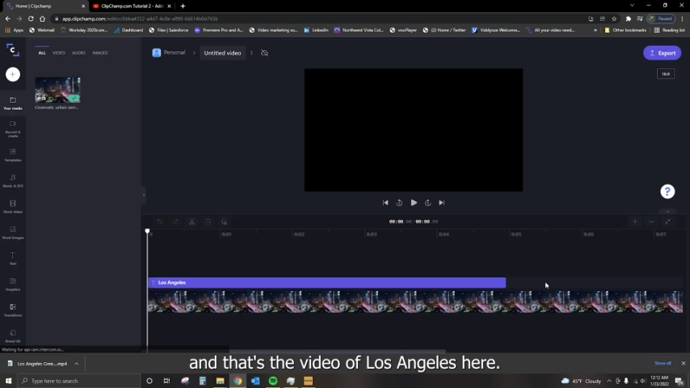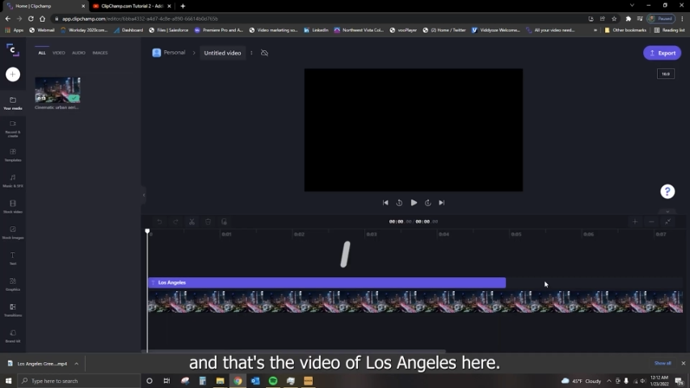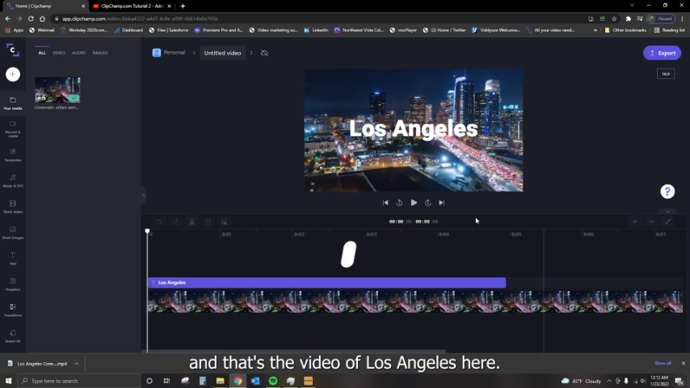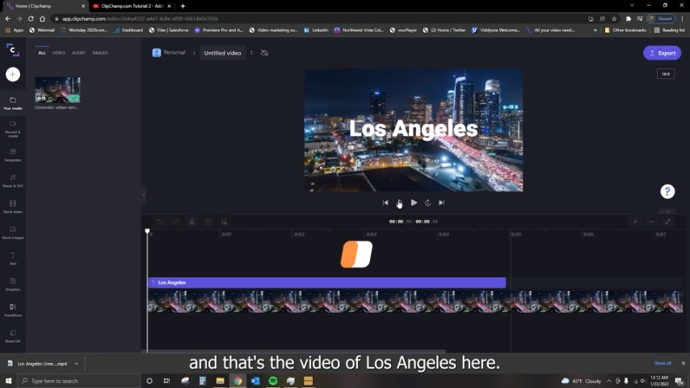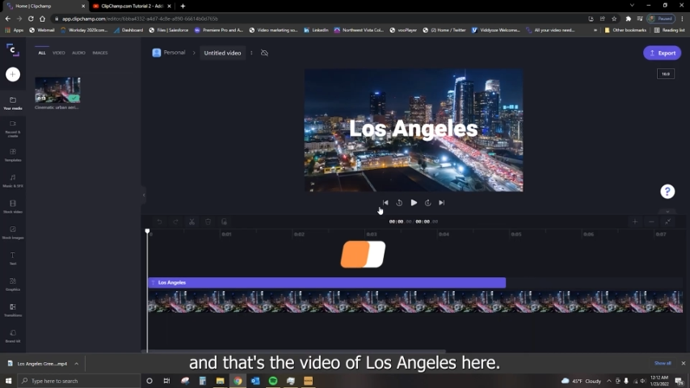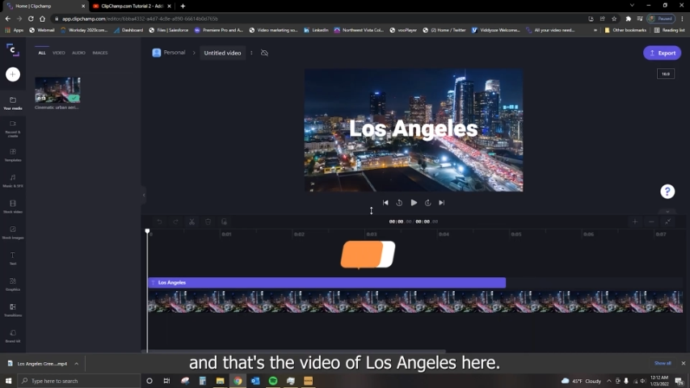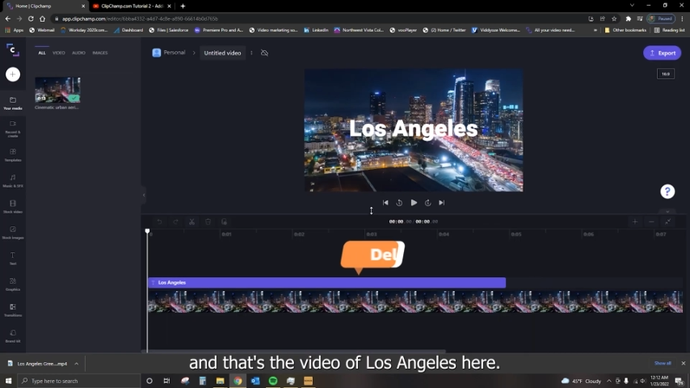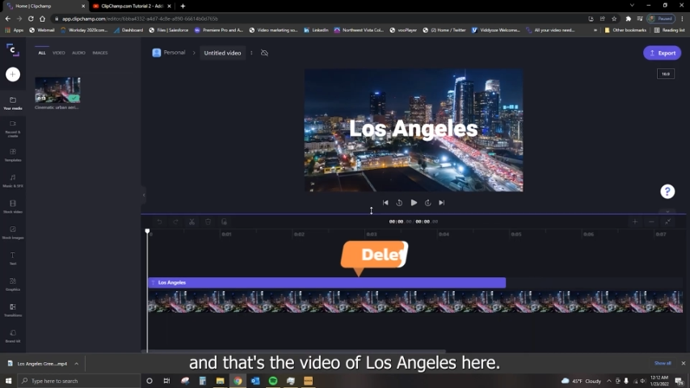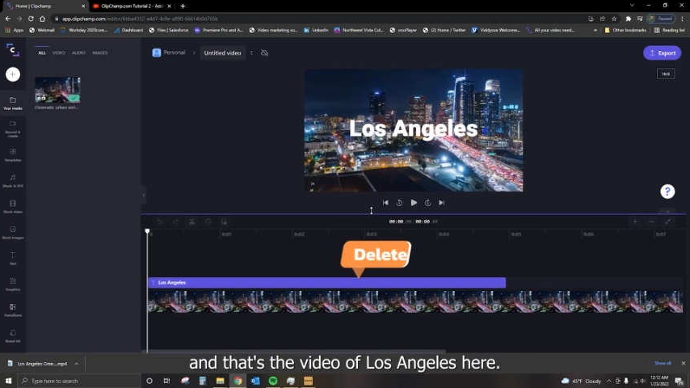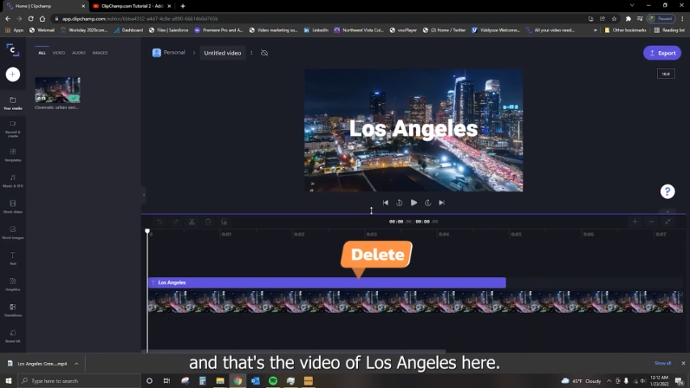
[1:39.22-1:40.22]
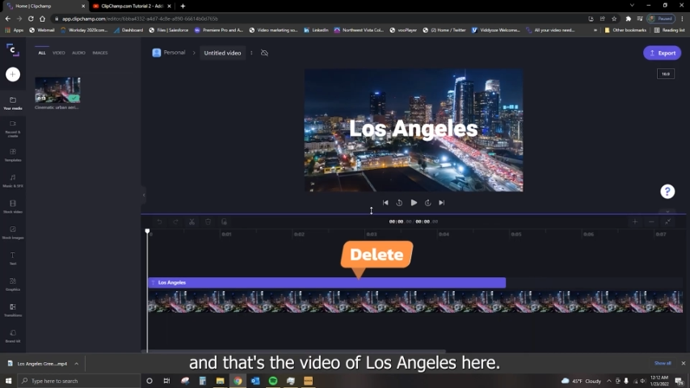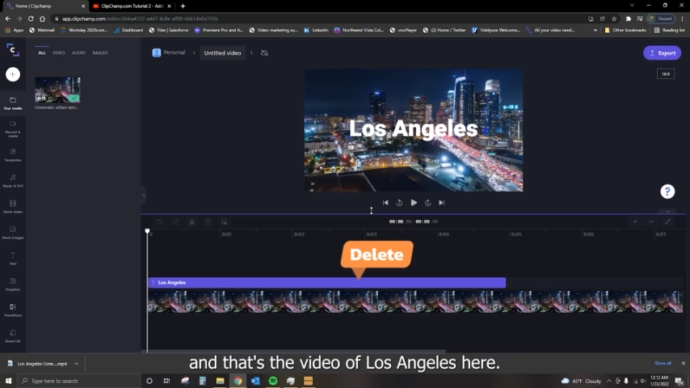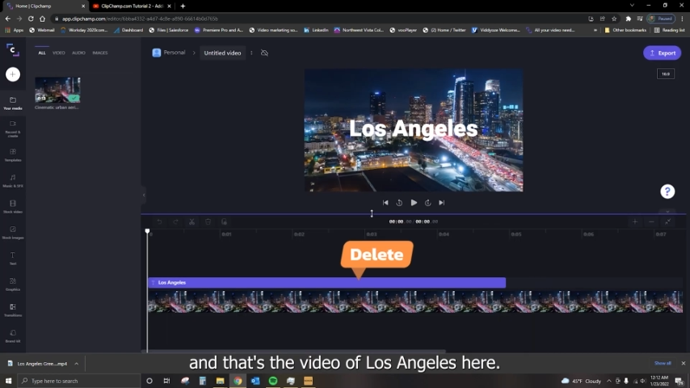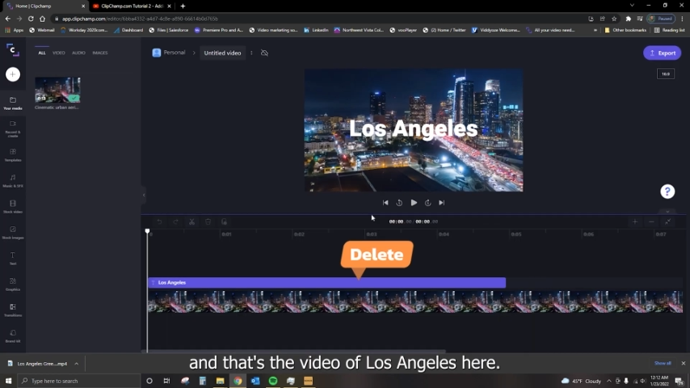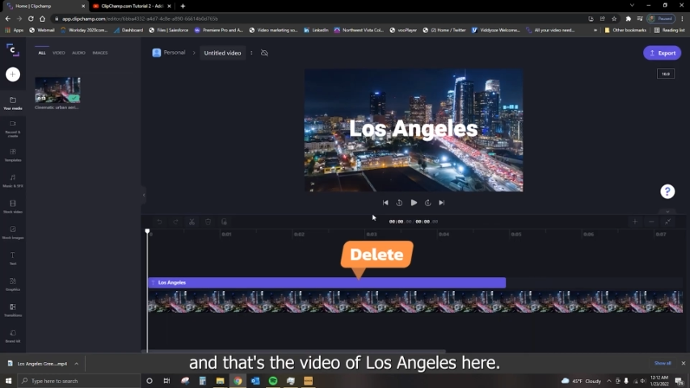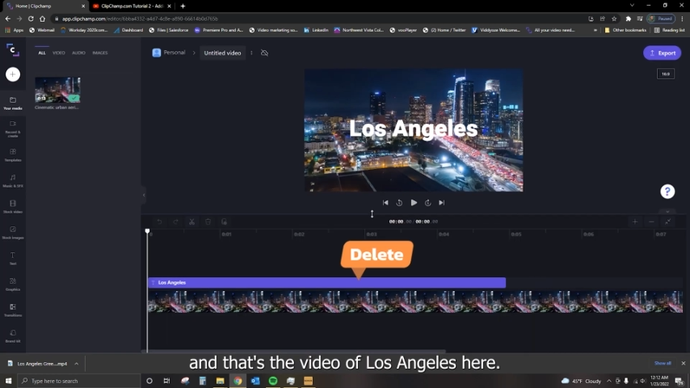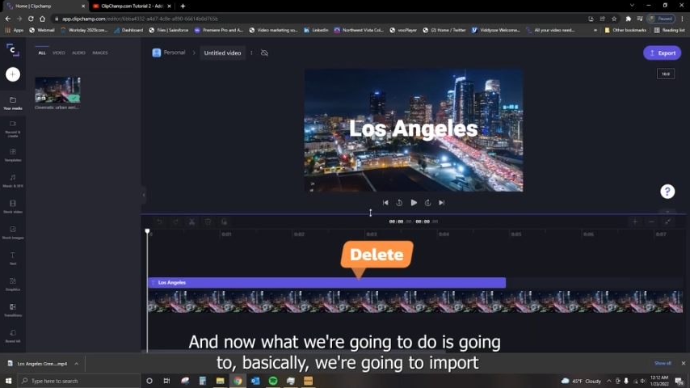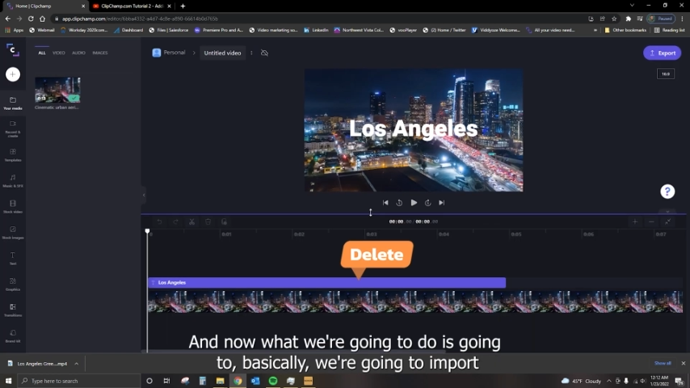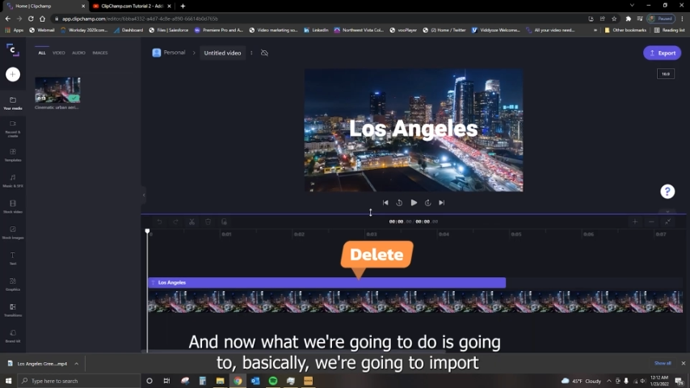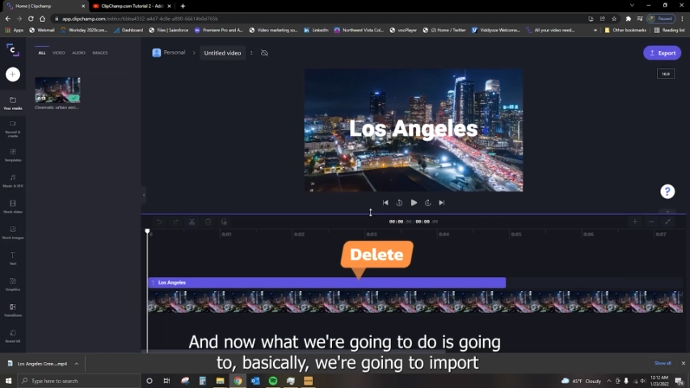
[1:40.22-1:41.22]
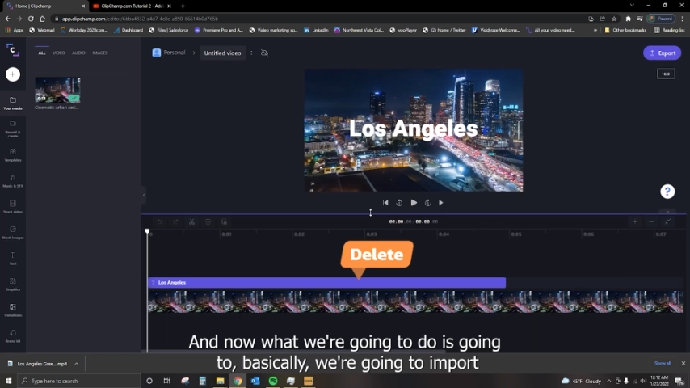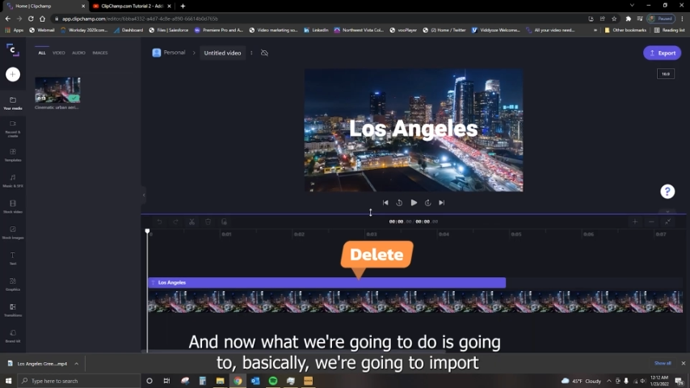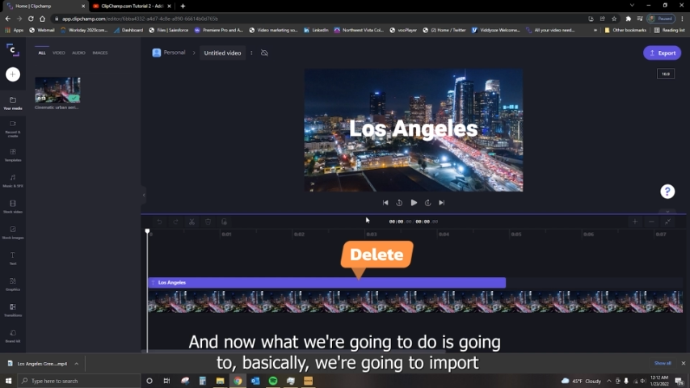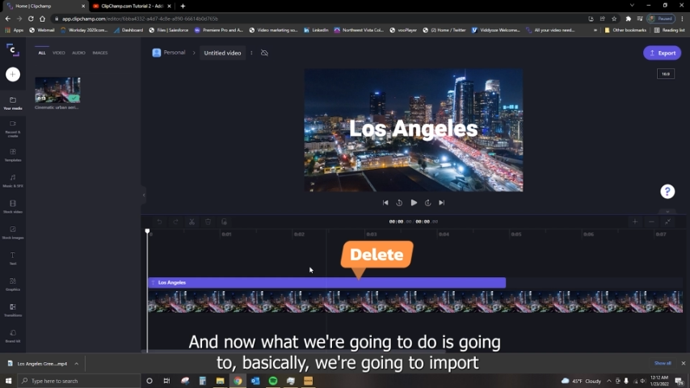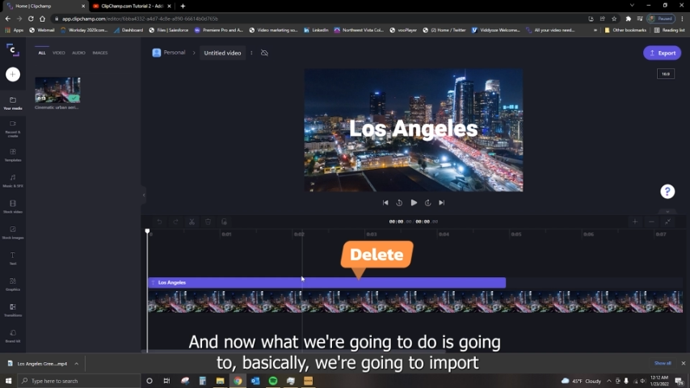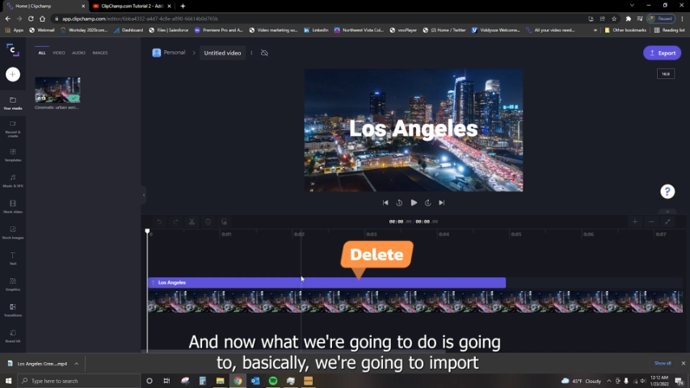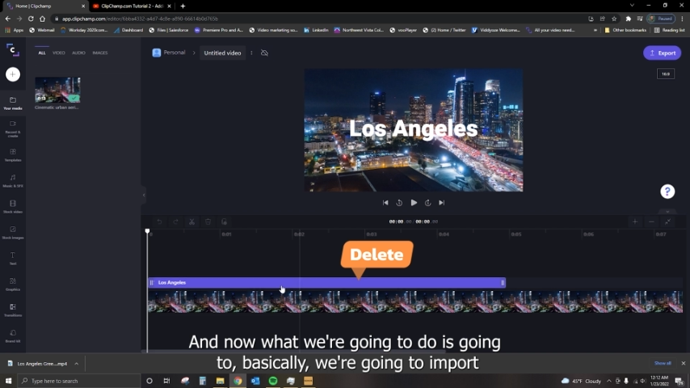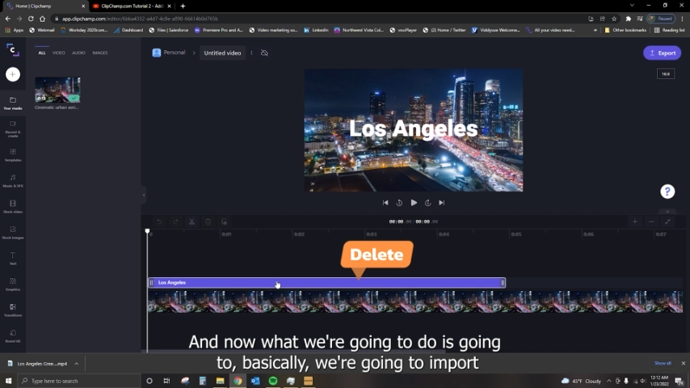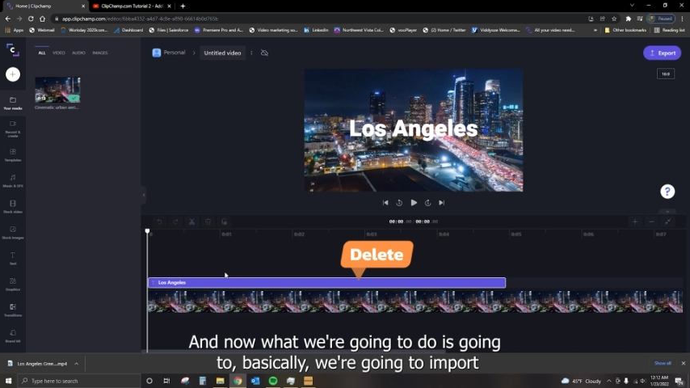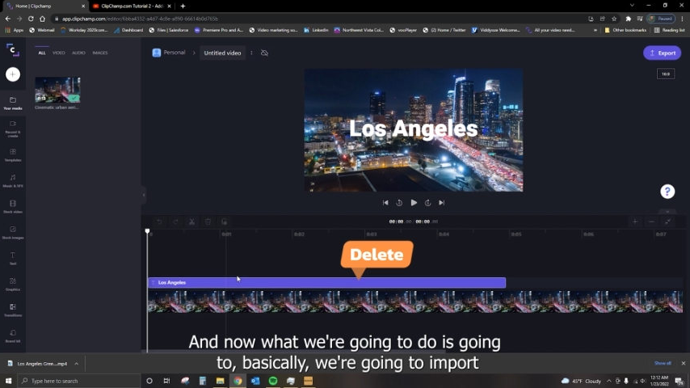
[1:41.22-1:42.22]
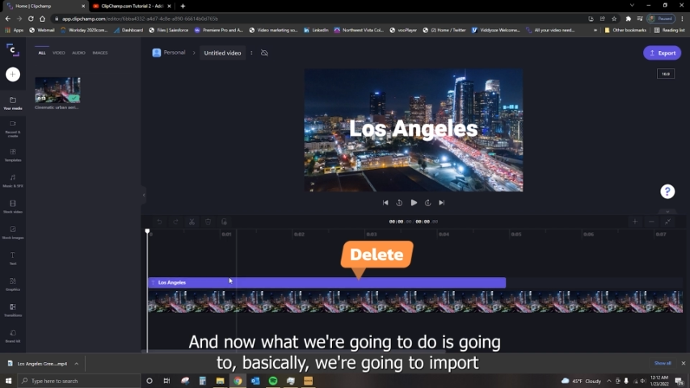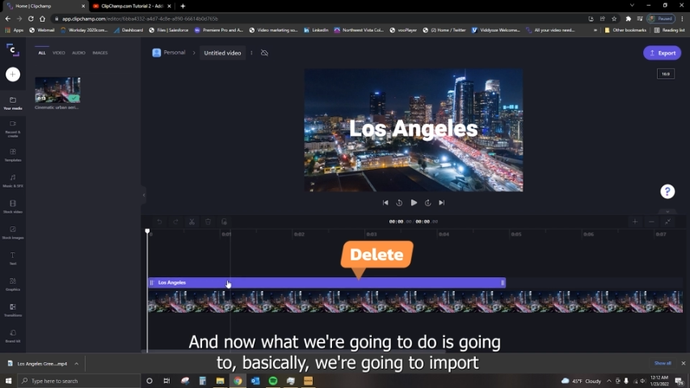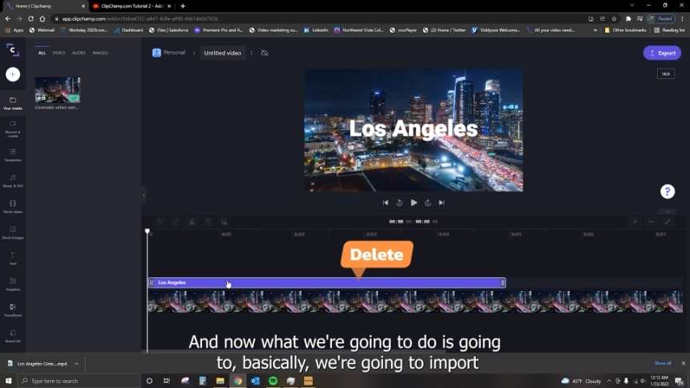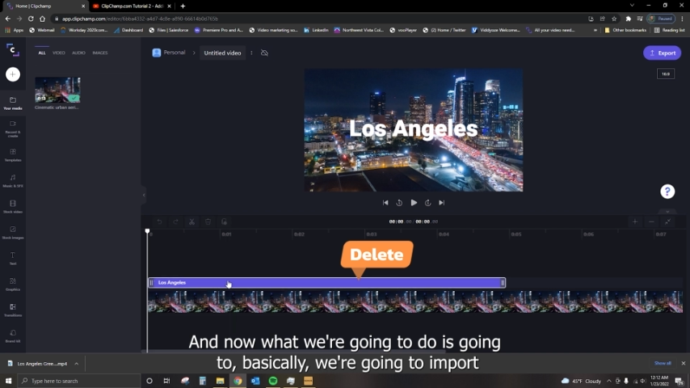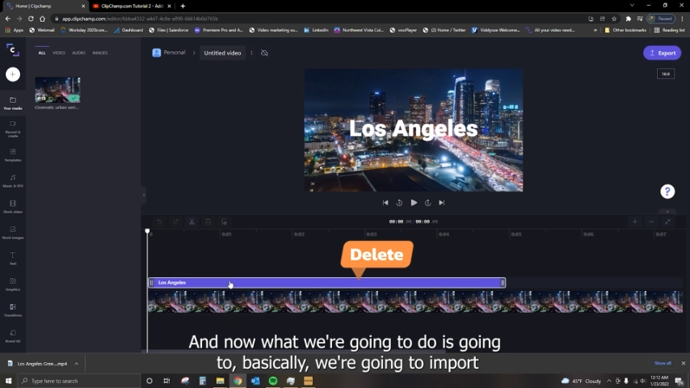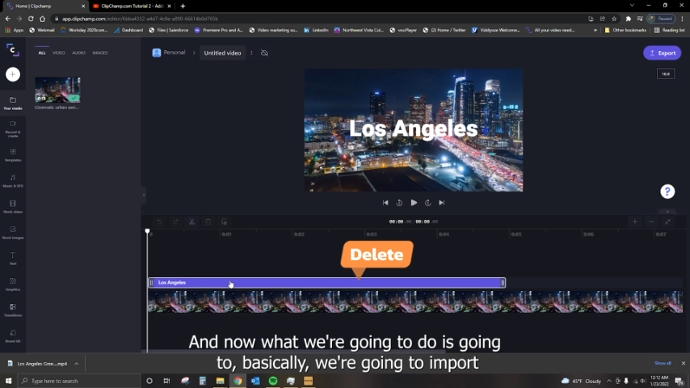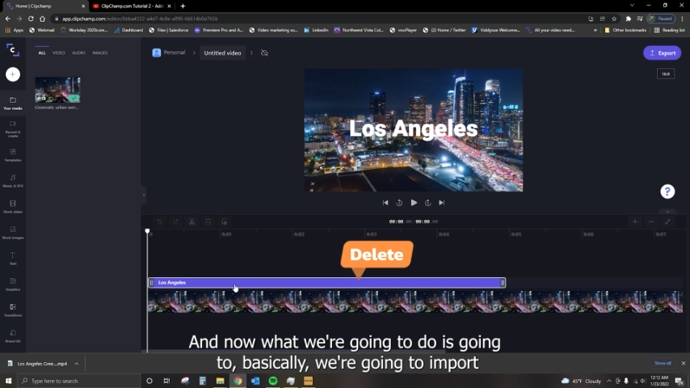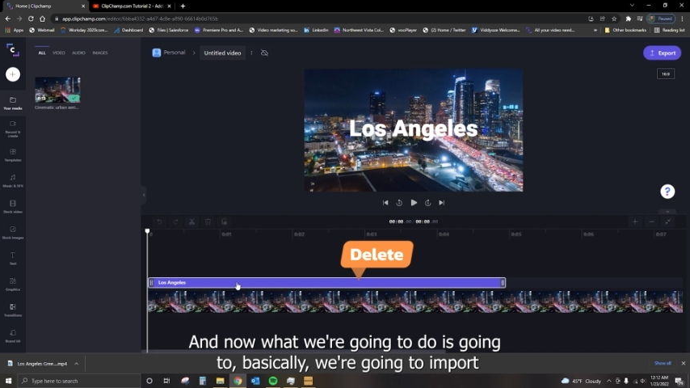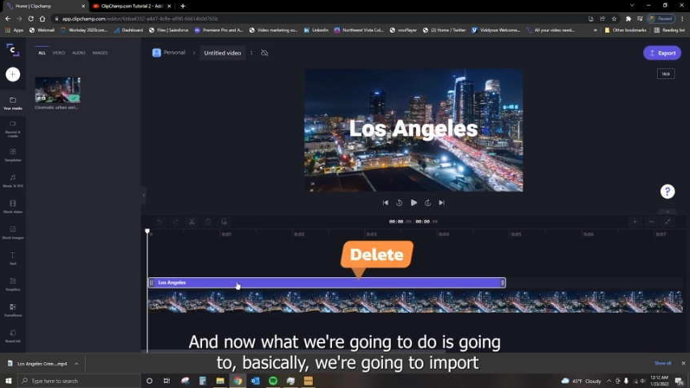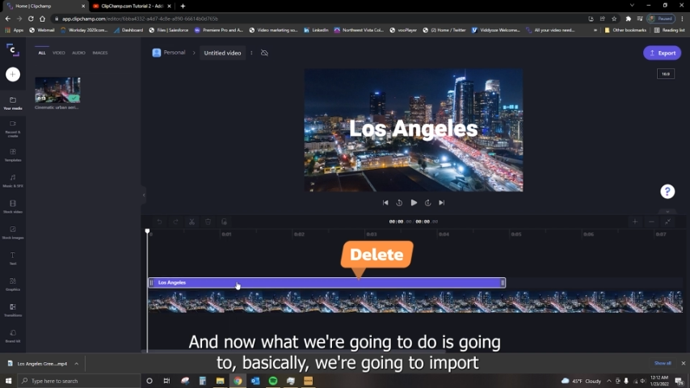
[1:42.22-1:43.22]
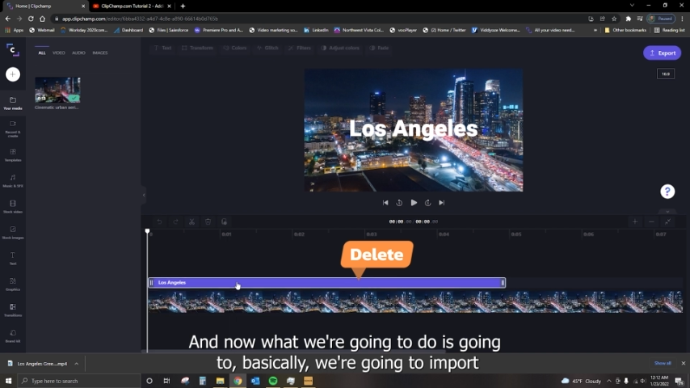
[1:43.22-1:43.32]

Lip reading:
[unreadable: no face in view]